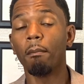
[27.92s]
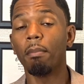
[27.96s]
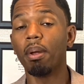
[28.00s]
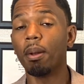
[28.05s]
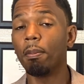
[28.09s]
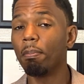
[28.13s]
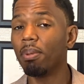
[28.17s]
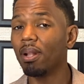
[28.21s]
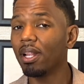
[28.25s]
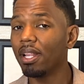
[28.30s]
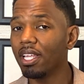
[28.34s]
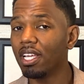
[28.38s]
but
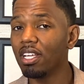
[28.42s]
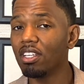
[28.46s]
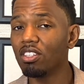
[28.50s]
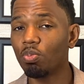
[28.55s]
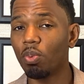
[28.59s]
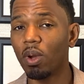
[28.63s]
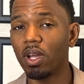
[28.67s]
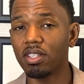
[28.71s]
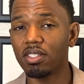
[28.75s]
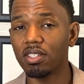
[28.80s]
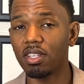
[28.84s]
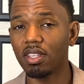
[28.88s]
please
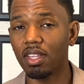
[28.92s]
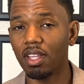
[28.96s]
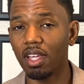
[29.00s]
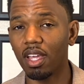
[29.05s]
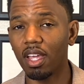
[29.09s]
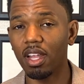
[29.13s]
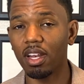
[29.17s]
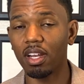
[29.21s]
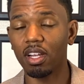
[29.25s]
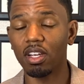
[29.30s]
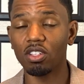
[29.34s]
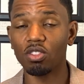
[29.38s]
wait to the
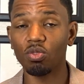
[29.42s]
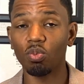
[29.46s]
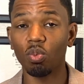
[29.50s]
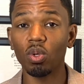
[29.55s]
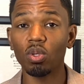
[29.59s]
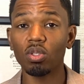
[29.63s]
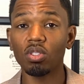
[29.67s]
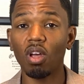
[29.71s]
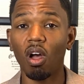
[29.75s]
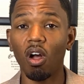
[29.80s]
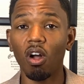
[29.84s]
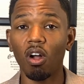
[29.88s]
end because we'll
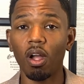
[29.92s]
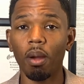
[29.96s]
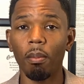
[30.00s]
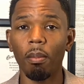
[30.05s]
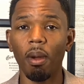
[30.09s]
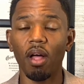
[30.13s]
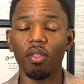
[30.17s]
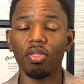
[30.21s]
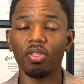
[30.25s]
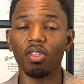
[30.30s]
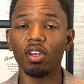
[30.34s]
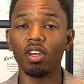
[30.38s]
talk
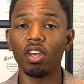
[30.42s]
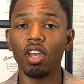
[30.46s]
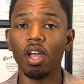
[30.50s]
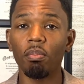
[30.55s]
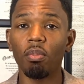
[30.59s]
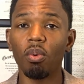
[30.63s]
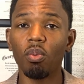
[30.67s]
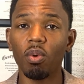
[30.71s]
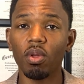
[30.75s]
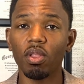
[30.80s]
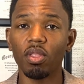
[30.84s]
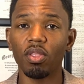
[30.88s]
about the
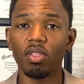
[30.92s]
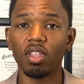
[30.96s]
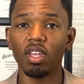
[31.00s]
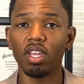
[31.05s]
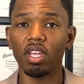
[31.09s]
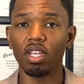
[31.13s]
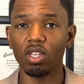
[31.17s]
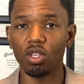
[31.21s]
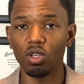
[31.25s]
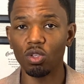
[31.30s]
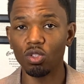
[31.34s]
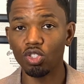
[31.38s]
number one
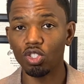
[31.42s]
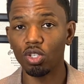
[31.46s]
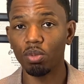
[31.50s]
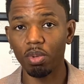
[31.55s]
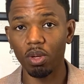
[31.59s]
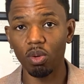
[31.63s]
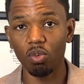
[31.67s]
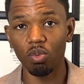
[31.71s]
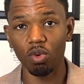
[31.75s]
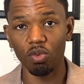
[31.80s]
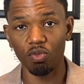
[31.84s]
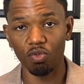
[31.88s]
thing you should
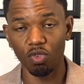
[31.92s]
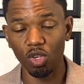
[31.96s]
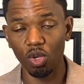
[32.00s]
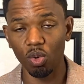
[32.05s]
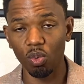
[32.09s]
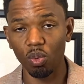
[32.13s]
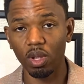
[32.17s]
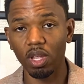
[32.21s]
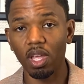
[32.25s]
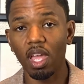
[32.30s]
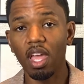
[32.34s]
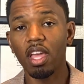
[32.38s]
be
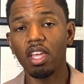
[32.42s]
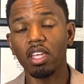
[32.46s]
reviewing